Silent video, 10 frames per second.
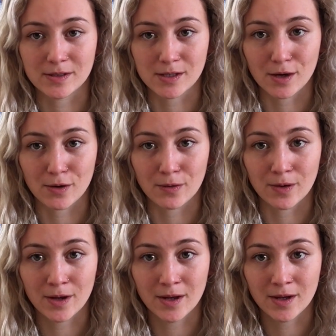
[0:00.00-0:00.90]

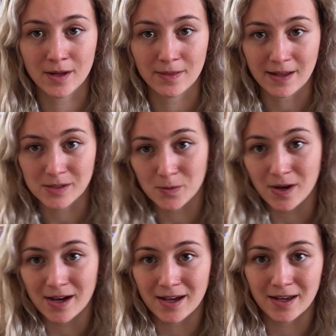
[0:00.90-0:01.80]
So that's
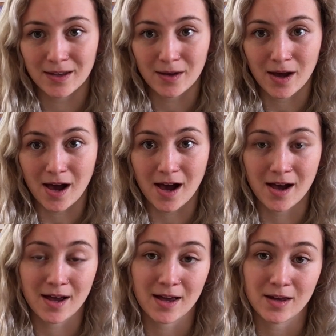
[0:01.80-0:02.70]
why
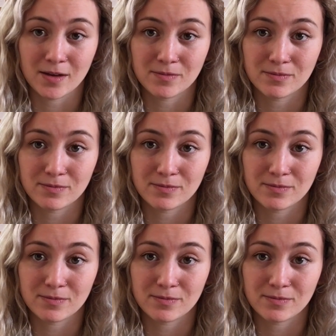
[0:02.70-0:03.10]
I